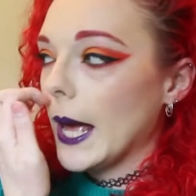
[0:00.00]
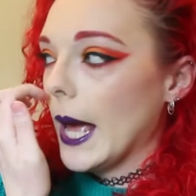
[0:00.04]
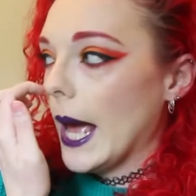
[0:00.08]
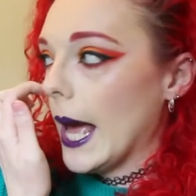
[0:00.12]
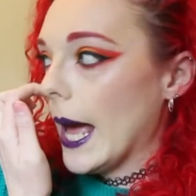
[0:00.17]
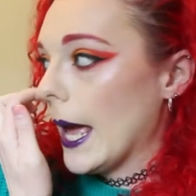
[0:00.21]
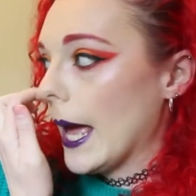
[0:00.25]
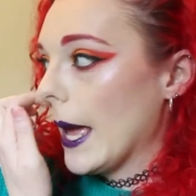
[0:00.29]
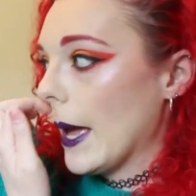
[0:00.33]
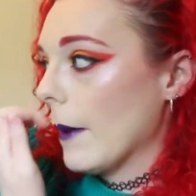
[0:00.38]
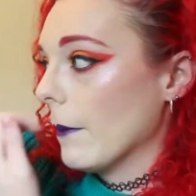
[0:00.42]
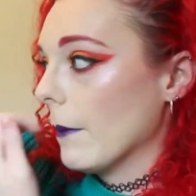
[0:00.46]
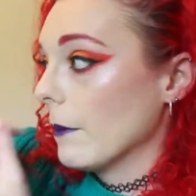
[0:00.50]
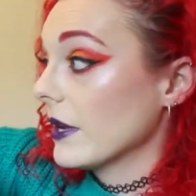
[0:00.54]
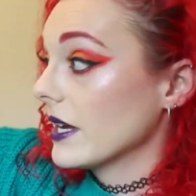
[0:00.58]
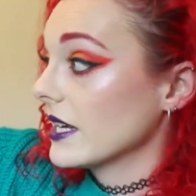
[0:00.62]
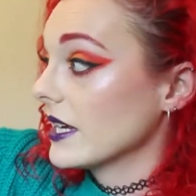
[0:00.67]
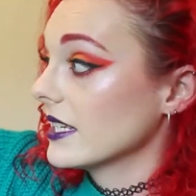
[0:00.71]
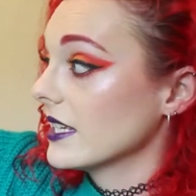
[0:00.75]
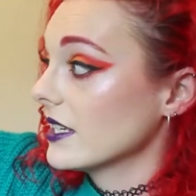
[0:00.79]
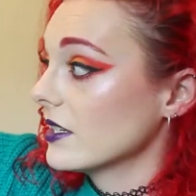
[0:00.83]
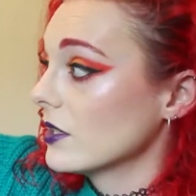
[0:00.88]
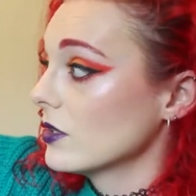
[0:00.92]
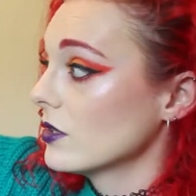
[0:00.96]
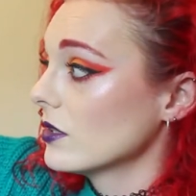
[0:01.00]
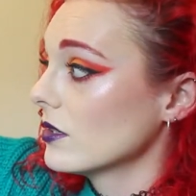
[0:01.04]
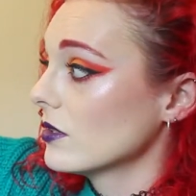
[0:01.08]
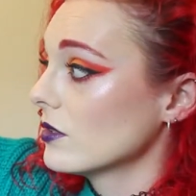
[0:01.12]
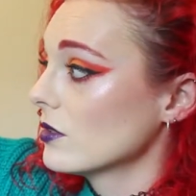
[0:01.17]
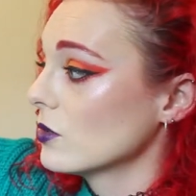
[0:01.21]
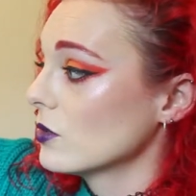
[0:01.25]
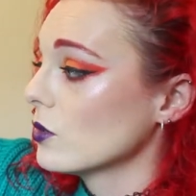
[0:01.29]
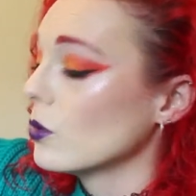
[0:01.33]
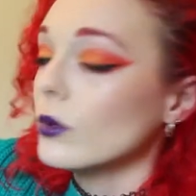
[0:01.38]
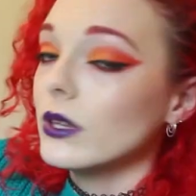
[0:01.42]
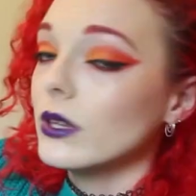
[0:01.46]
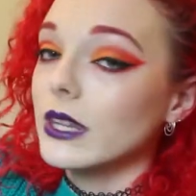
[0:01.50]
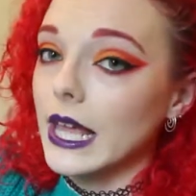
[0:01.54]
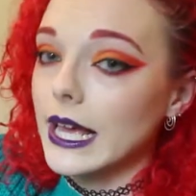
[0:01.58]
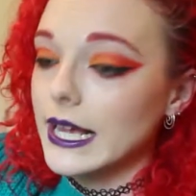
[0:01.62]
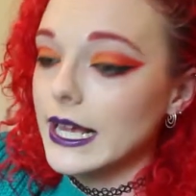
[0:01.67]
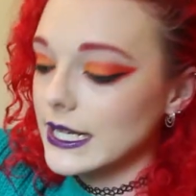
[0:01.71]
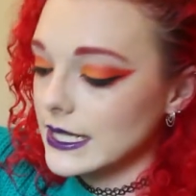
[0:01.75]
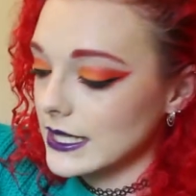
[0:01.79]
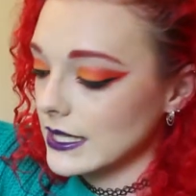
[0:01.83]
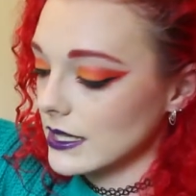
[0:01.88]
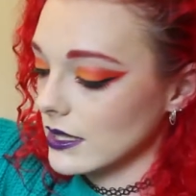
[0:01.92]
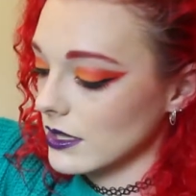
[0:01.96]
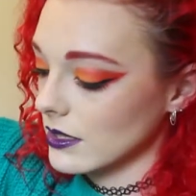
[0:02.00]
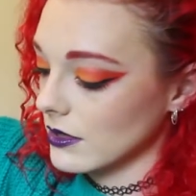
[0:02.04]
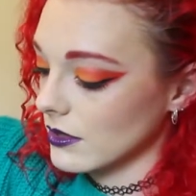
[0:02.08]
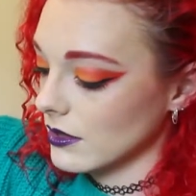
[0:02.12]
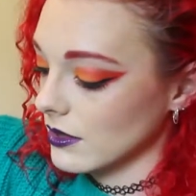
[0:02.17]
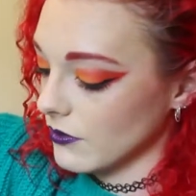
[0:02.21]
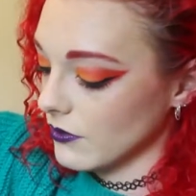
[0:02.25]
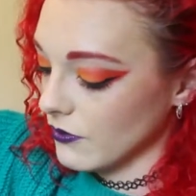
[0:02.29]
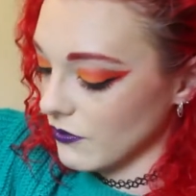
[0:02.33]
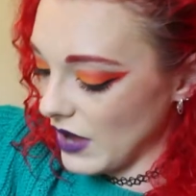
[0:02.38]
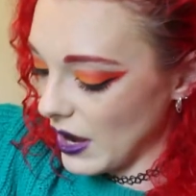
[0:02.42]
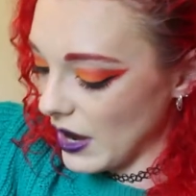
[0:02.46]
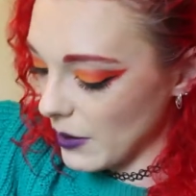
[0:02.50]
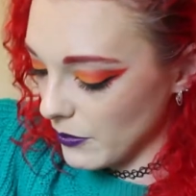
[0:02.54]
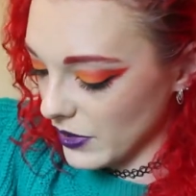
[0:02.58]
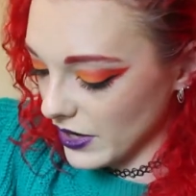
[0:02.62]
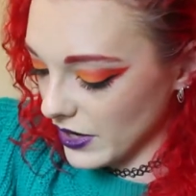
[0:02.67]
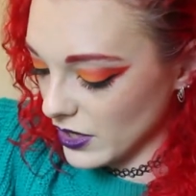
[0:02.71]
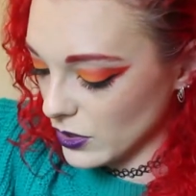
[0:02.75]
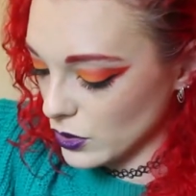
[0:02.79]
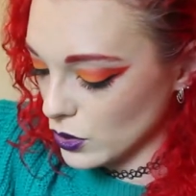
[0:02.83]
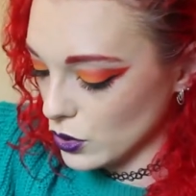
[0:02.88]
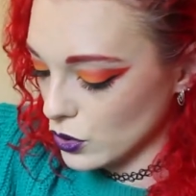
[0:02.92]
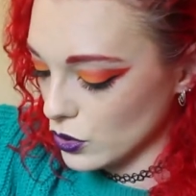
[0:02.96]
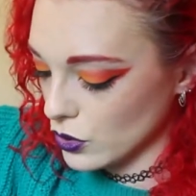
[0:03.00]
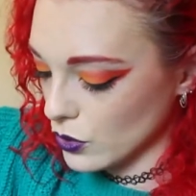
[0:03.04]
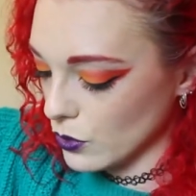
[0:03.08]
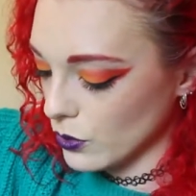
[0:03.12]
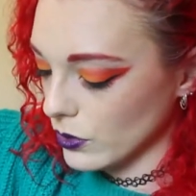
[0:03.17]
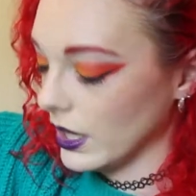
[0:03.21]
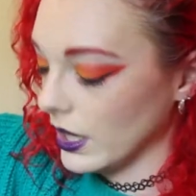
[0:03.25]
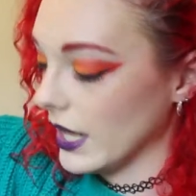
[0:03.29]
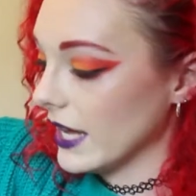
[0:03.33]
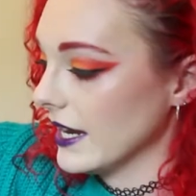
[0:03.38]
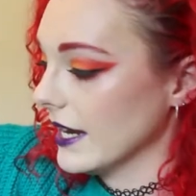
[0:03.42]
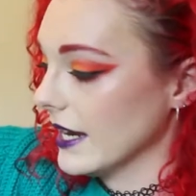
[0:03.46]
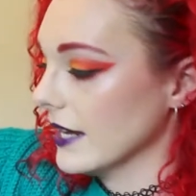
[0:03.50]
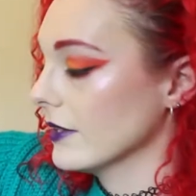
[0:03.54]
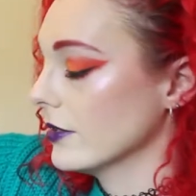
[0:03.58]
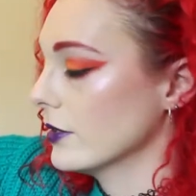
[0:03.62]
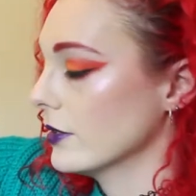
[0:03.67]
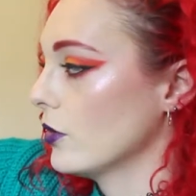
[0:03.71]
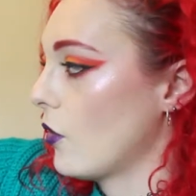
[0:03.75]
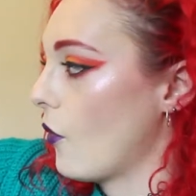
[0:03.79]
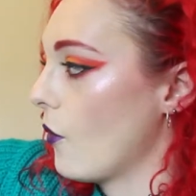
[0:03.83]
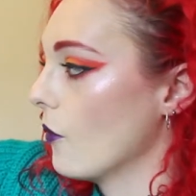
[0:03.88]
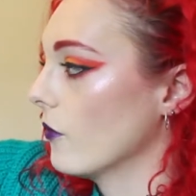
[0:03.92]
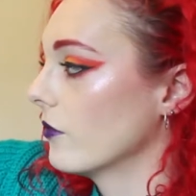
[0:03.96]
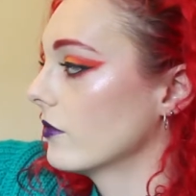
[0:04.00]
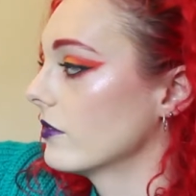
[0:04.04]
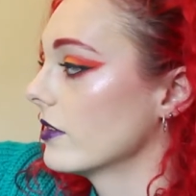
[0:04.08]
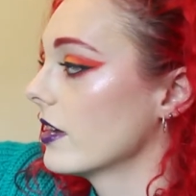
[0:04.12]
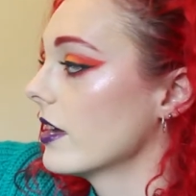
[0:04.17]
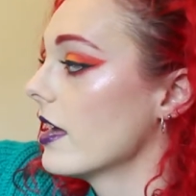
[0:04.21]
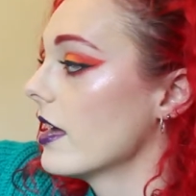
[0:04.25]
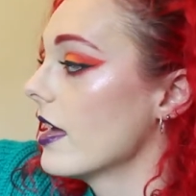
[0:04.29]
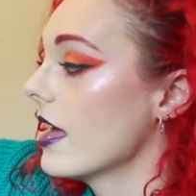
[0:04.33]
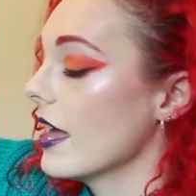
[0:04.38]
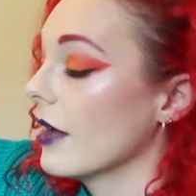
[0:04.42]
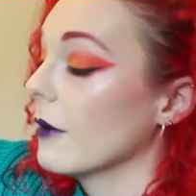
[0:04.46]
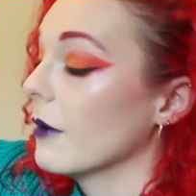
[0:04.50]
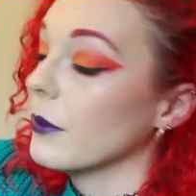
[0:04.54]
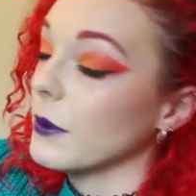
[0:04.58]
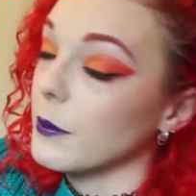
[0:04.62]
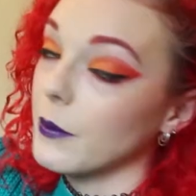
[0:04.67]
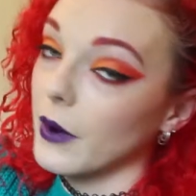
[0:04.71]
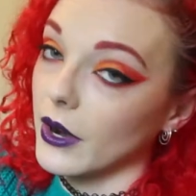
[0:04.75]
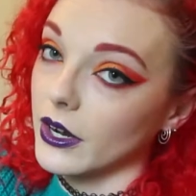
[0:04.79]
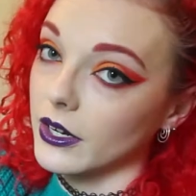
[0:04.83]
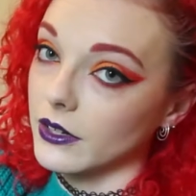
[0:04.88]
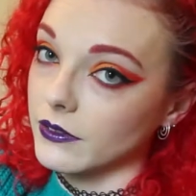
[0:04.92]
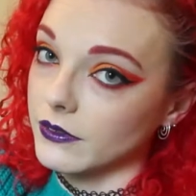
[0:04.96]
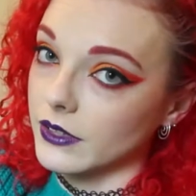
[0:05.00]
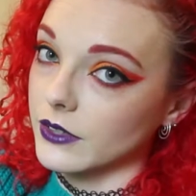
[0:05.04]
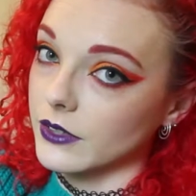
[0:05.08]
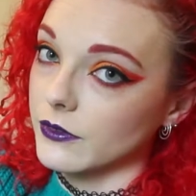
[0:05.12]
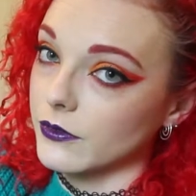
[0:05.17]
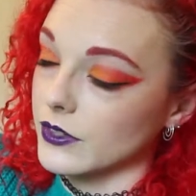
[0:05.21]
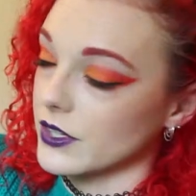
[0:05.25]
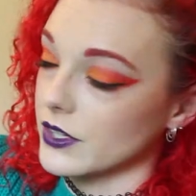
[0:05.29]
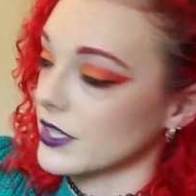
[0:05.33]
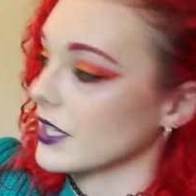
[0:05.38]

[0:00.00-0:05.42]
because it's so light, the fabric is so light and soft, it would be perfect for